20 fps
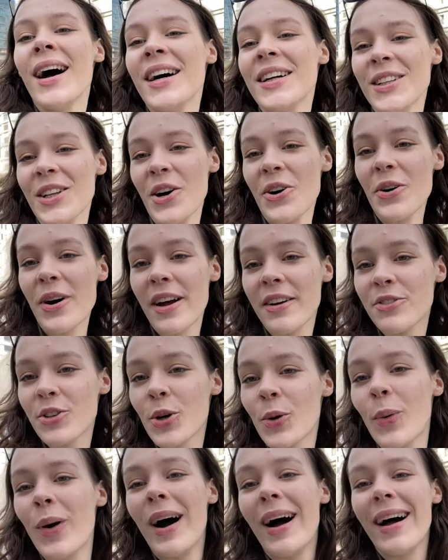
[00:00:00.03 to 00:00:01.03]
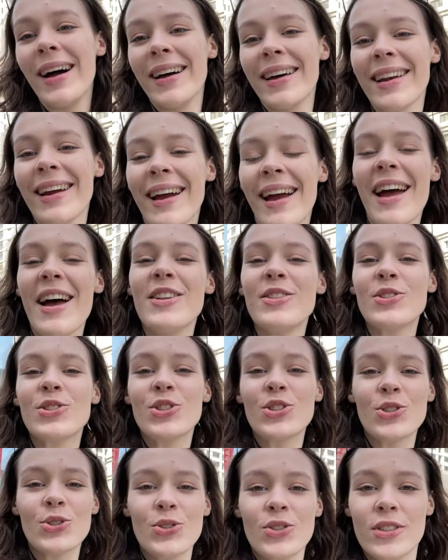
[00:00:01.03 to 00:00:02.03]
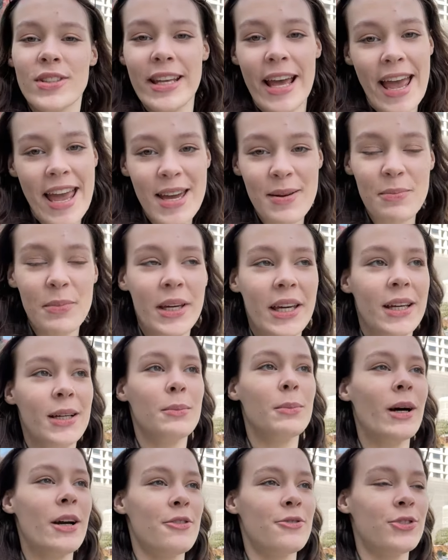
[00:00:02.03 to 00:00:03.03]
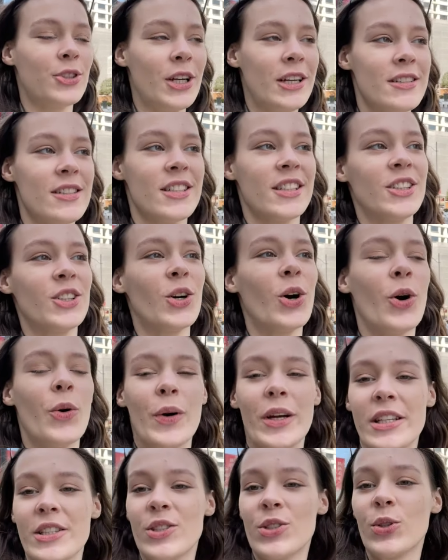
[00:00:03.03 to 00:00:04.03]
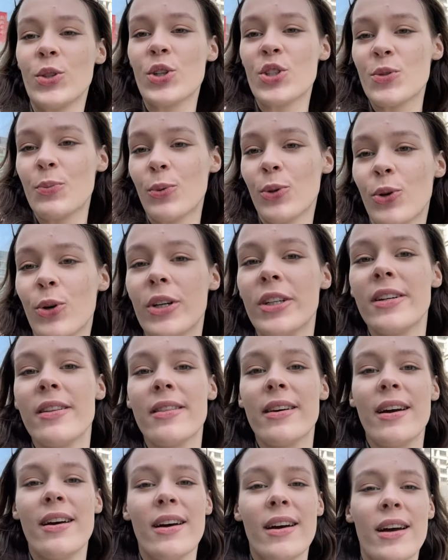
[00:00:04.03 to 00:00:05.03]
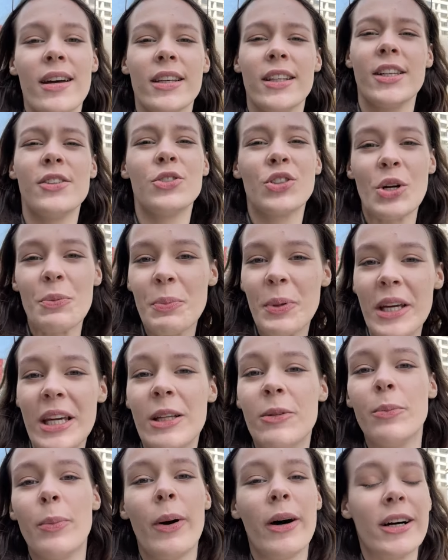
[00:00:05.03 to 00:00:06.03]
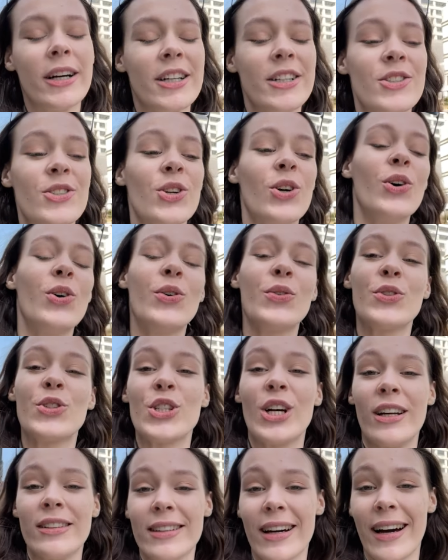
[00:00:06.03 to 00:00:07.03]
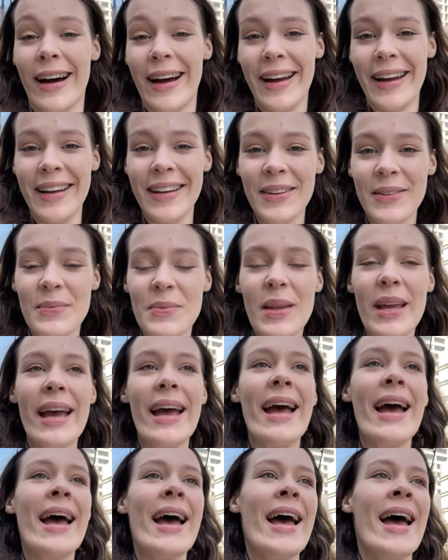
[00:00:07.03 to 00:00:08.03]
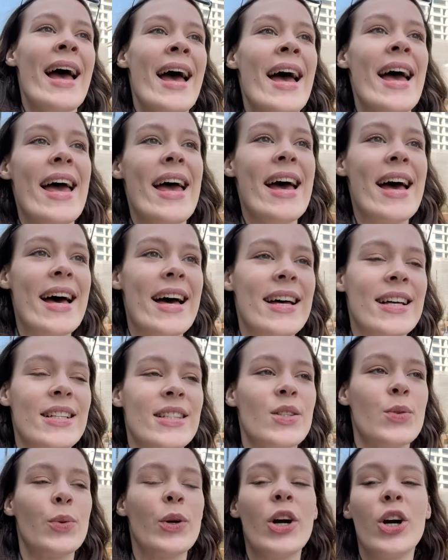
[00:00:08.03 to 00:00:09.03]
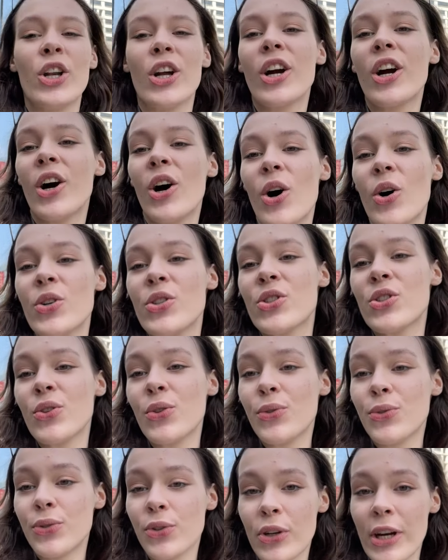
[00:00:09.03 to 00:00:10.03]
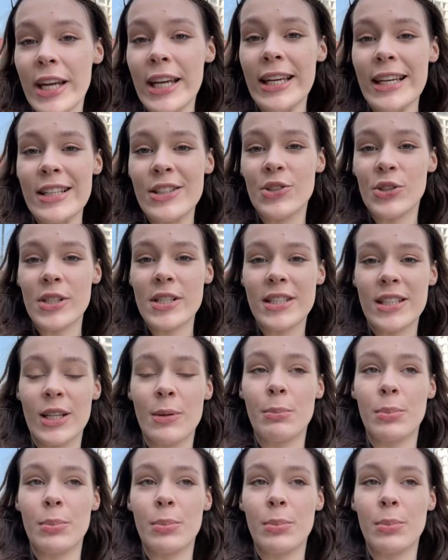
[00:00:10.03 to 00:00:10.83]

Hello everyone, and today me and my friends are going to explore the European part of Shanghai, and we're gonna go to three interesting